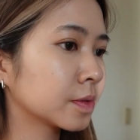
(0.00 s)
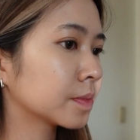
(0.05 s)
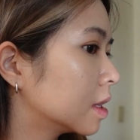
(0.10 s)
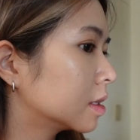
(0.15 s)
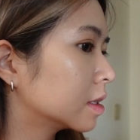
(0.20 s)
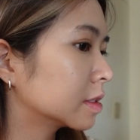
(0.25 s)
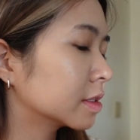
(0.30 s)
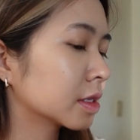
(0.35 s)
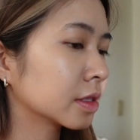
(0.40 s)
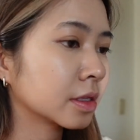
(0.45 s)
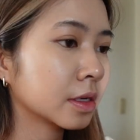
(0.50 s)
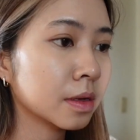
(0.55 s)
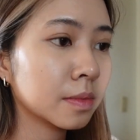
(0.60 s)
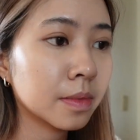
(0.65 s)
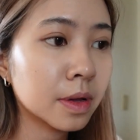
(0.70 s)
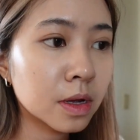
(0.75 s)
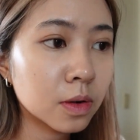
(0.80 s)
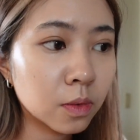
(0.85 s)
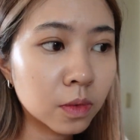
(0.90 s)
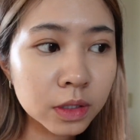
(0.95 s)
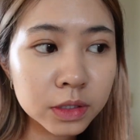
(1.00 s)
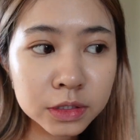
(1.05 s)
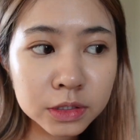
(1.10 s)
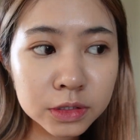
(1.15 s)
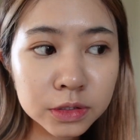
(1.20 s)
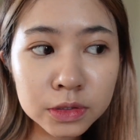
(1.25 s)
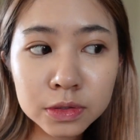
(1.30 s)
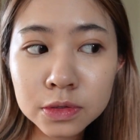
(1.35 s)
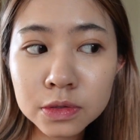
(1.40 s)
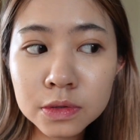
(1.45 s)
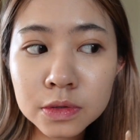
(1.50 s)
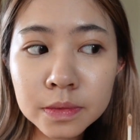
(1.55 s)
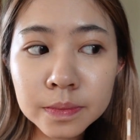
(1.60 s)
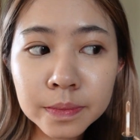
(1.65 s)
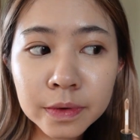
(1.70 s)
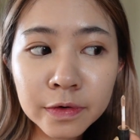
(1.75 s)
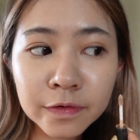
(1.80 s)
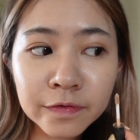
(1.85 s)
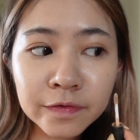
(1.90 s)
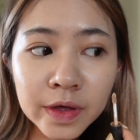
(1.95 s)
anything that I might want to
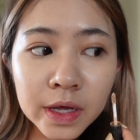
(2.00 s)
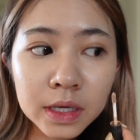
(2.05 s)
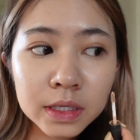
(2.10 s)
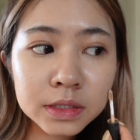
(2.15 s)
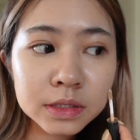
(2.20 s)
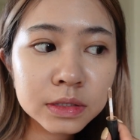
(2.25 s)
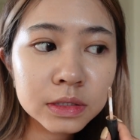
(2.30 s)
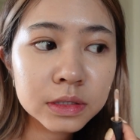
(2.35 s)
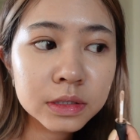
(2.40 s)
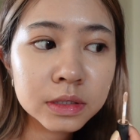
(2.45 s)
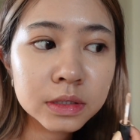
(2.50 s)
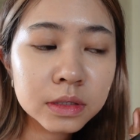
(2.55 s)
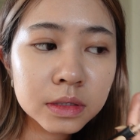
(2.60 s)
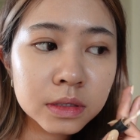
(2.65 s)
perfect.